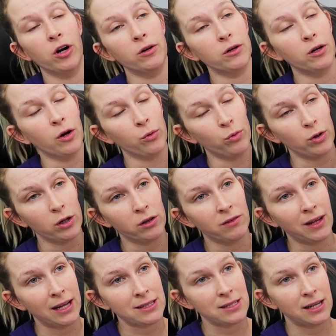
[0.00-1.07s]
her on World of
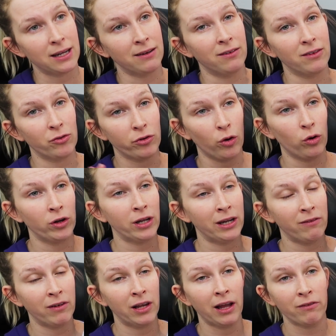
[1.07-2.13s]
Dance, and I
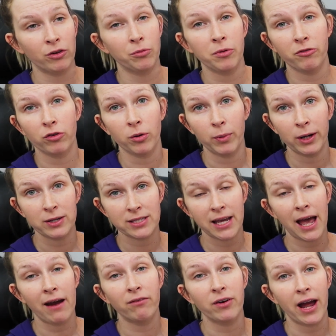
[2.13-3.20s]
even loved her before because I
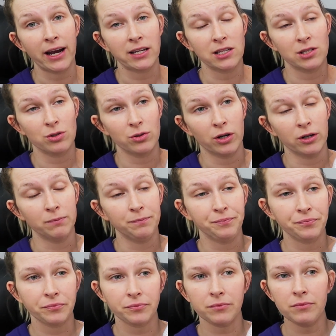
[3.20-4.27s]
have reacted to her
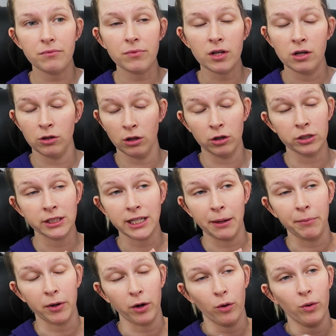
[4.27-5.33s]
a long
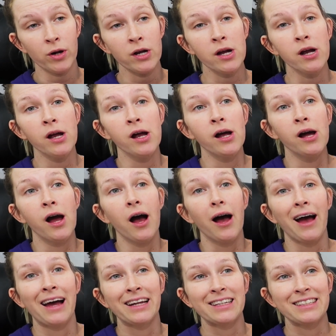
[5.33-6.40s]
time ago,
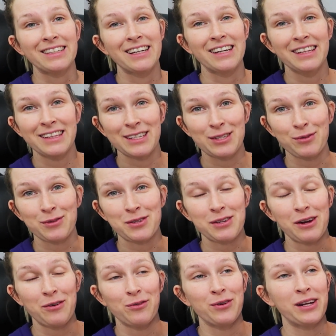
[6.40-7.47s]
and this
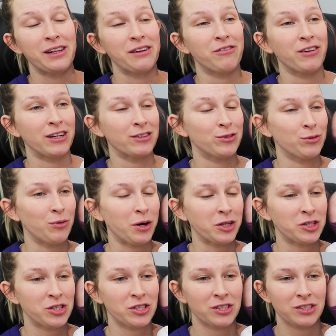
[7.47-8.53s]
was really fun to
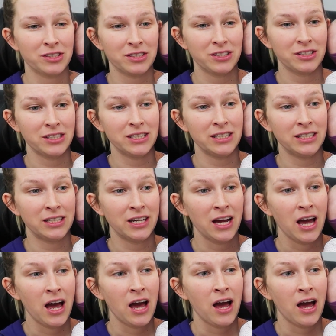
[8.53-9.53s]
watch. I